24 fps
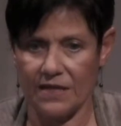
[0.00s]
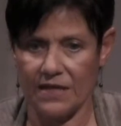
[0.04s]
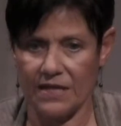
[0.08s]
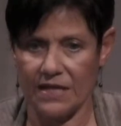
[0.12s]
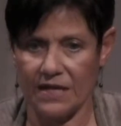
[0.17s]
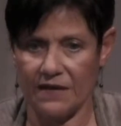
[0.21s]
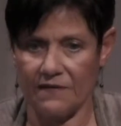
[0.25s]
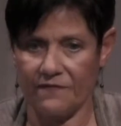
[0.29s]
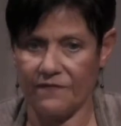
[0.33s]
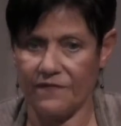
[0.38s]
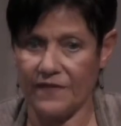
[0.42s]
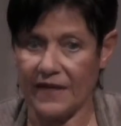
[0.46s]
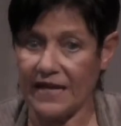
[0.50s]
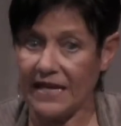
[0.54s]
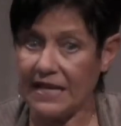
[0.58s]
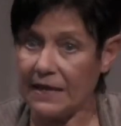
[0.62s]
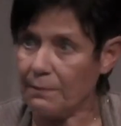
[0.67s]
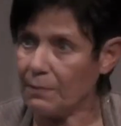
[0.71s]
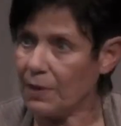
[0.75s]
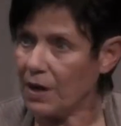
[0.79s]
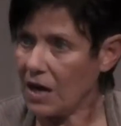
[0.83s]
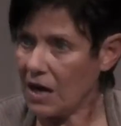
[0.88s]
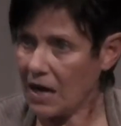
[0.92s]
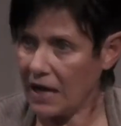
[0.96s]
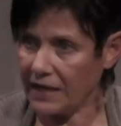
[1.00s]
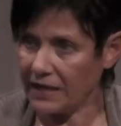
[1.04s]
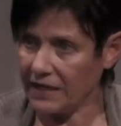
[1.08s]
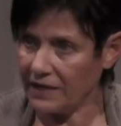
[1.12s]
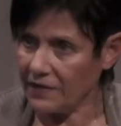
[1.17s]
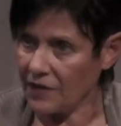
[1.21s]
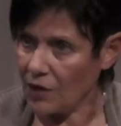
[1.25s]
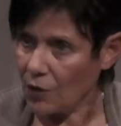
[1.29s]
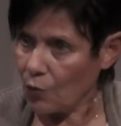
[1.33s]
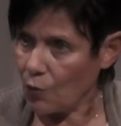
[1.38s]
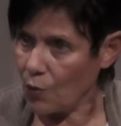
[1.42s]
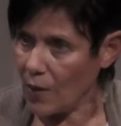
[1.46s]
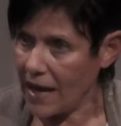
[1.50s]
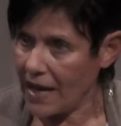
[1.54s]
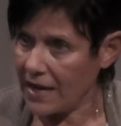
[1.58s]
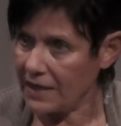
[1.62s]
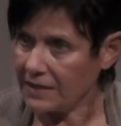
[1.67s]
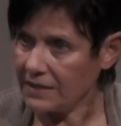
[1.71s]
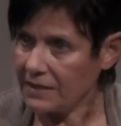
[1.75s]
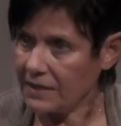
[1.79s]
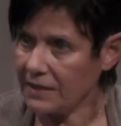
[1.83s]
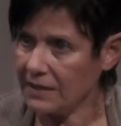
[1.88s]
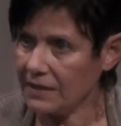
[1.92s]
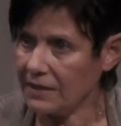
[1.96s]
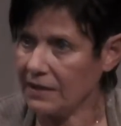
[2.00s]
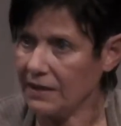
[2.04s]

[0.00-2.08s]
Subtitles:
if they get behind in their rent,